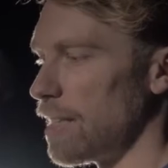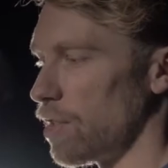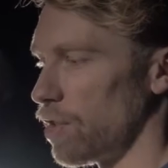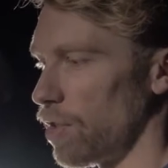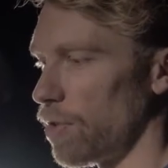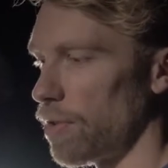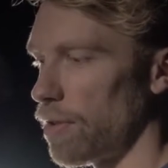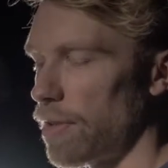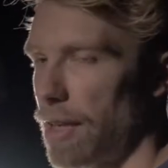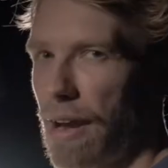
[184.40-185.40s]
to shoot
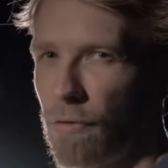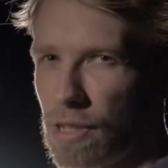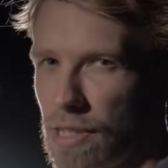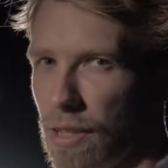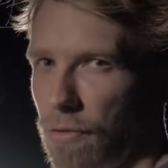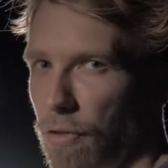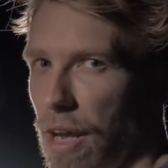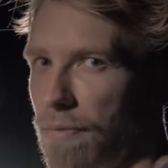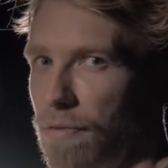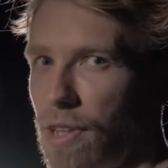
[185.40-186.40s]
every single
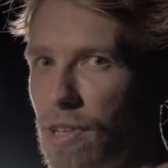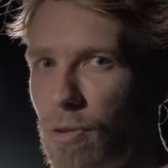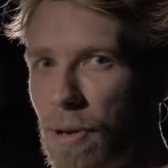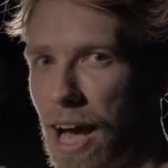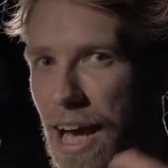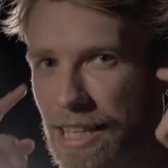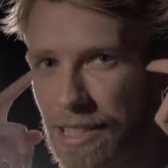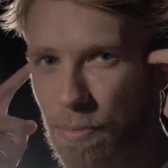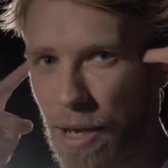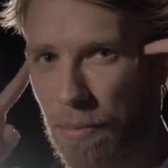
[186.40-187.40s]
frame for the human eye
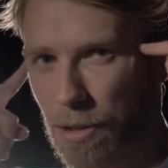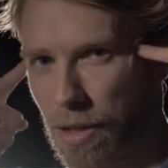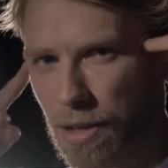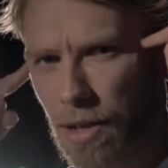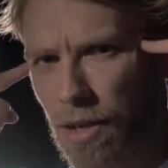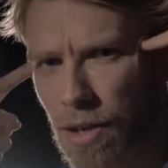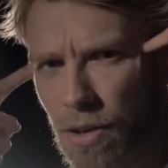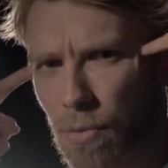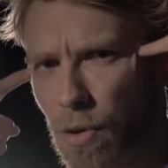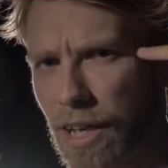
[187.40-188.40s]
to be able to
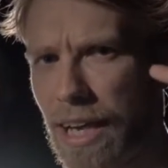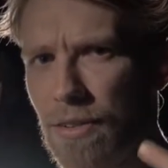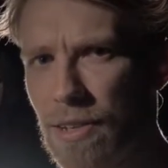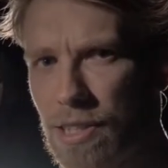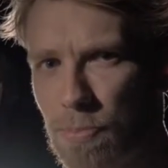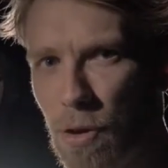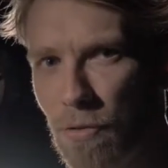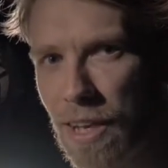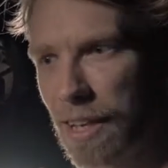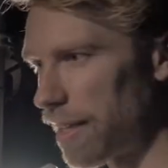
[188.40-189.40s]
work out that it's
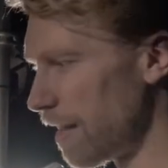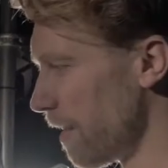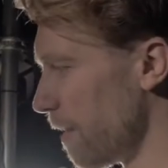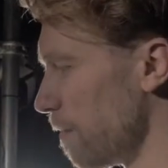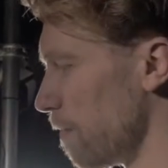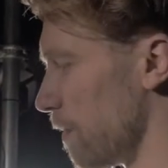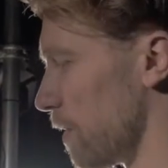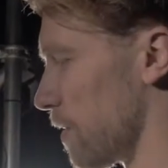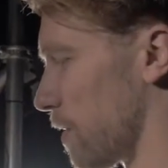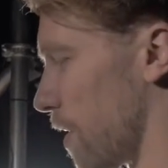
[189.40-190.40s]
moving.
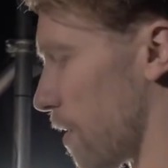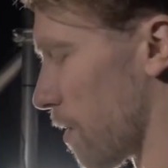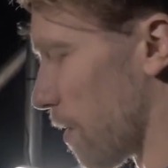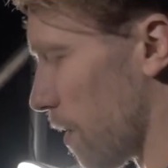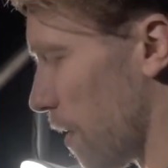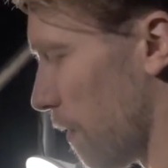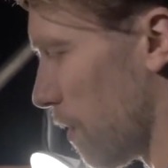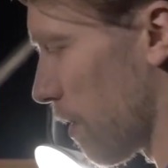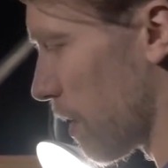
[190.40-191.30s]
So if you go